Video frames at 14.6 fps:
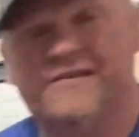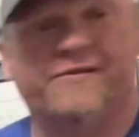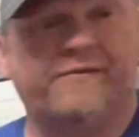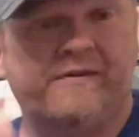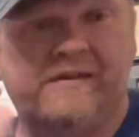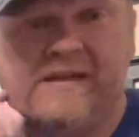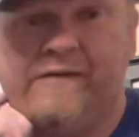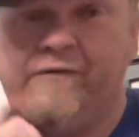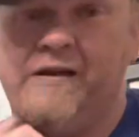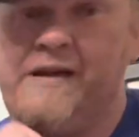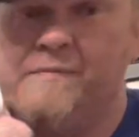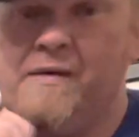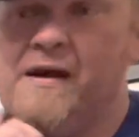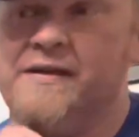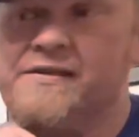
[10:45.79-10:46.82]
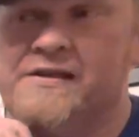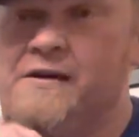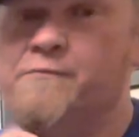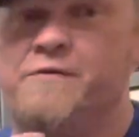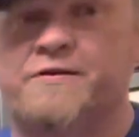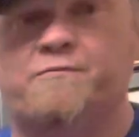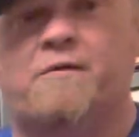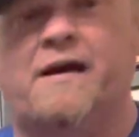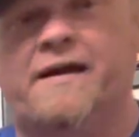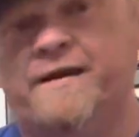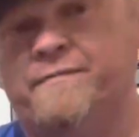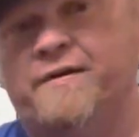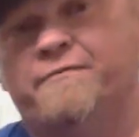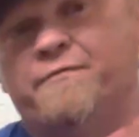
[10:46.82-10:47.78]
So the DVD box set, which why
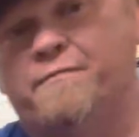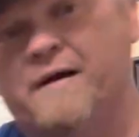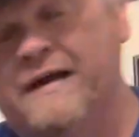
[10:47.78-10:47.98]
anybody would buy